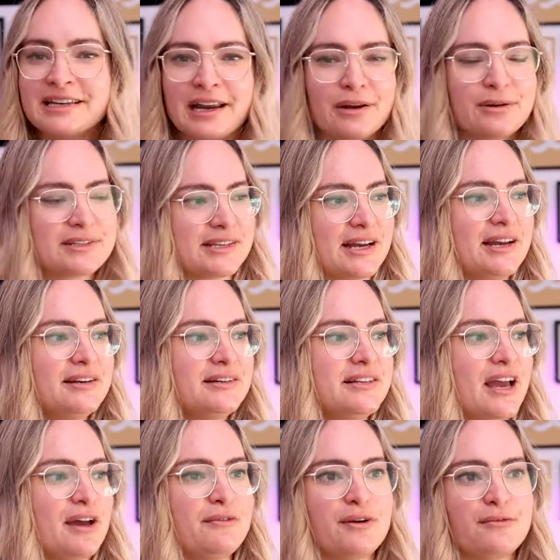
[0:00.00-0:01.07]
in our design
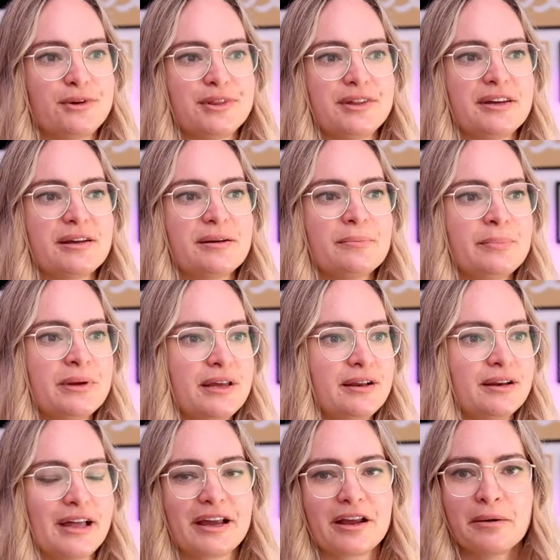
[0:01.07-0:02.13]
to have everything
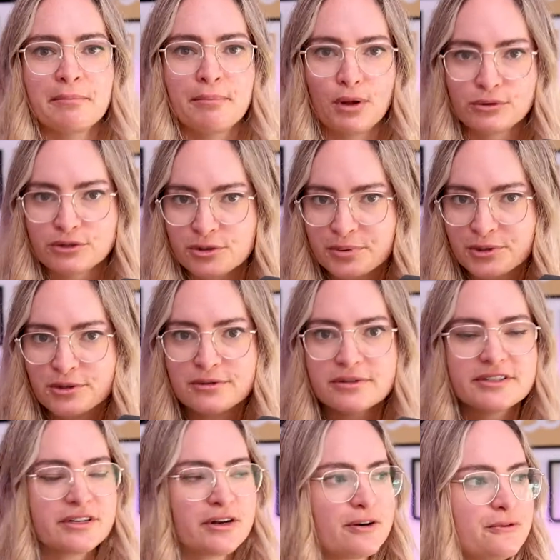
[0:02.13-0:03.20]
be like
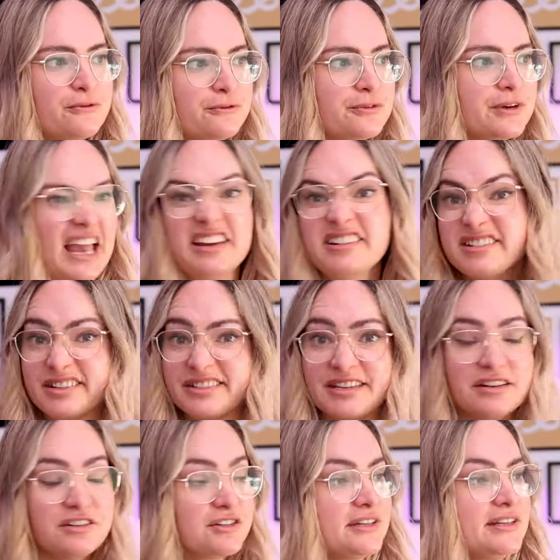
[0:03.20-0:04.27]
multiples of 8
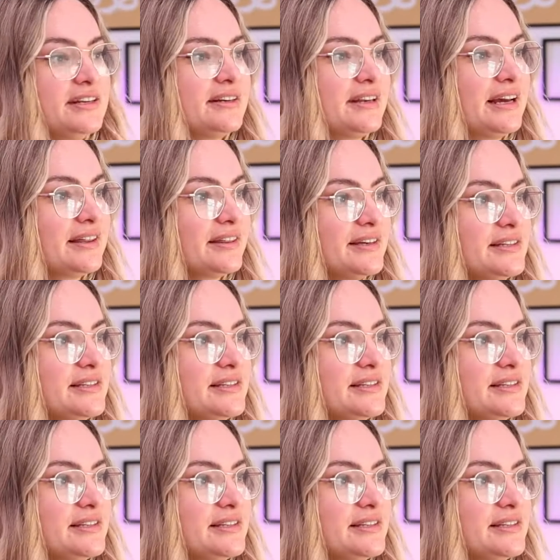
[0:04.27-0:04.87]
essentially like